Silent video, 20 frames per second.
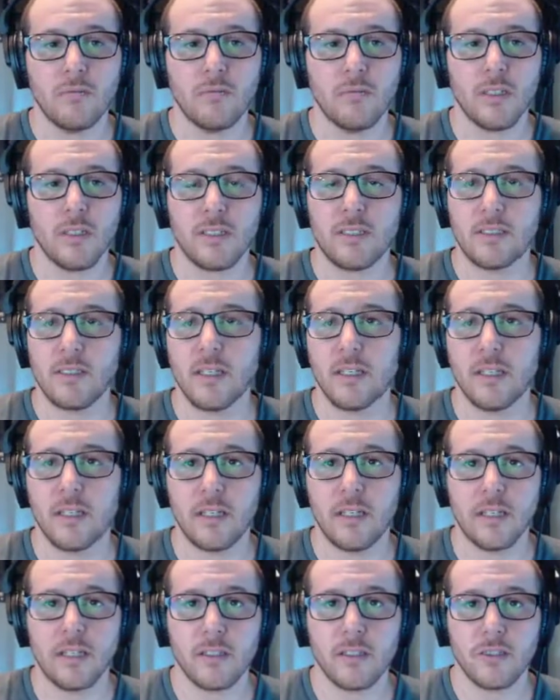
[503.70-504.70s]
let's say,
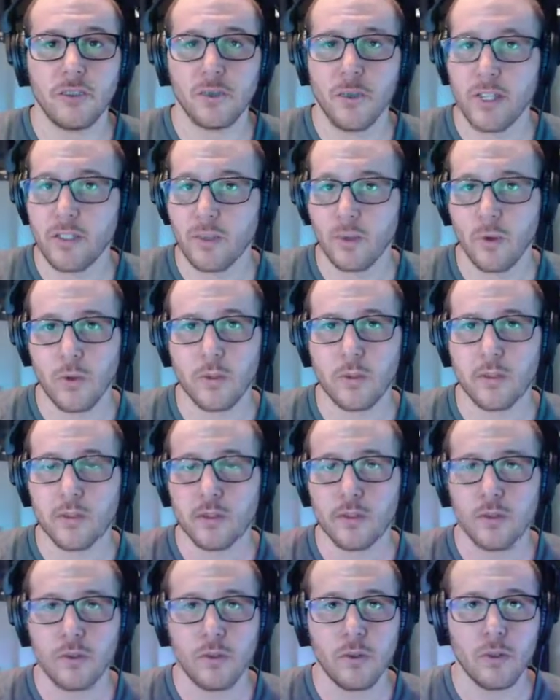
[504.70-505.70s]
a TREZOR
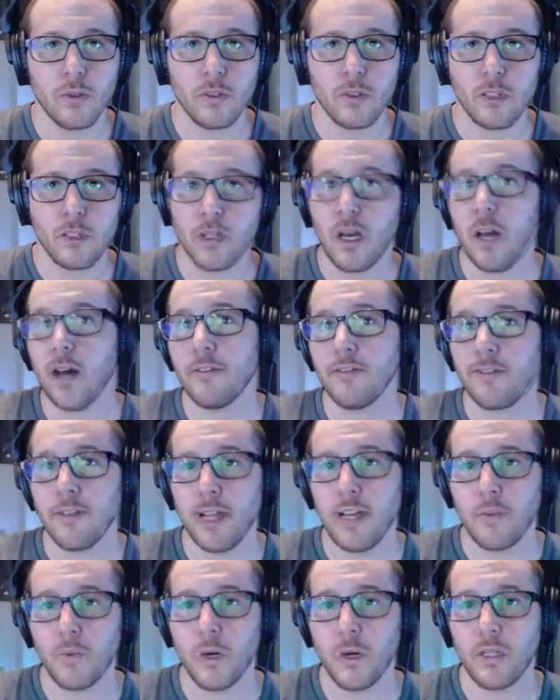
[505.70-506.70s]
or an
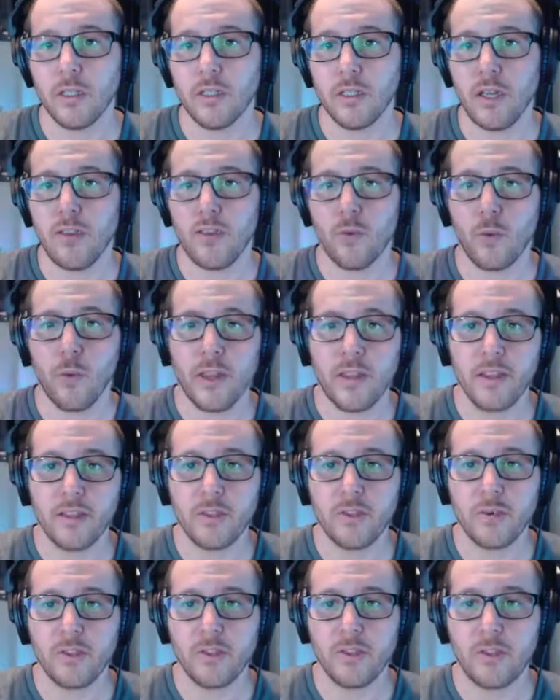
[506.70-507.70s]
offline wallet. And the way that
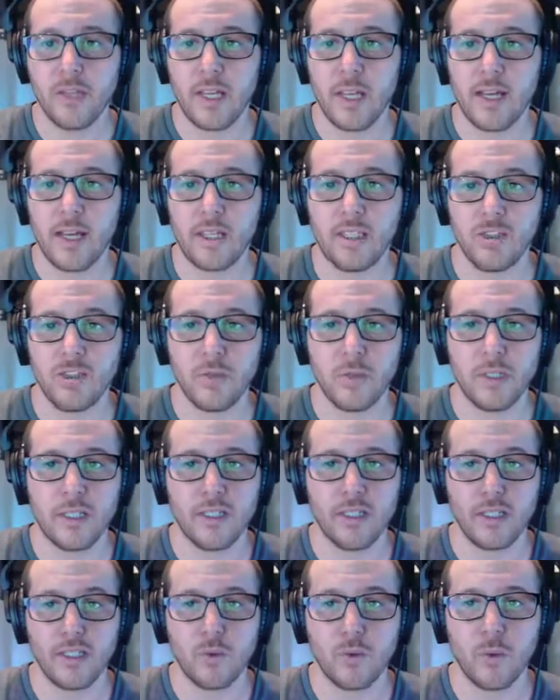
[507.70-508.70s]
you would do that is you would
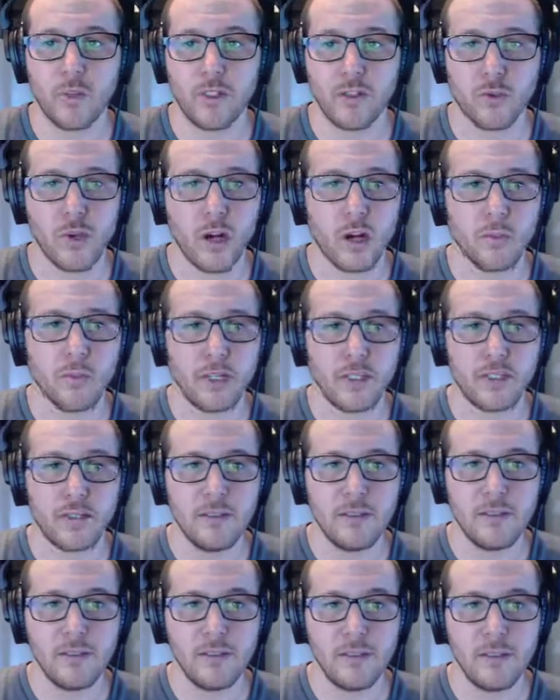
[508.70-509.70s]
click the withdraw button,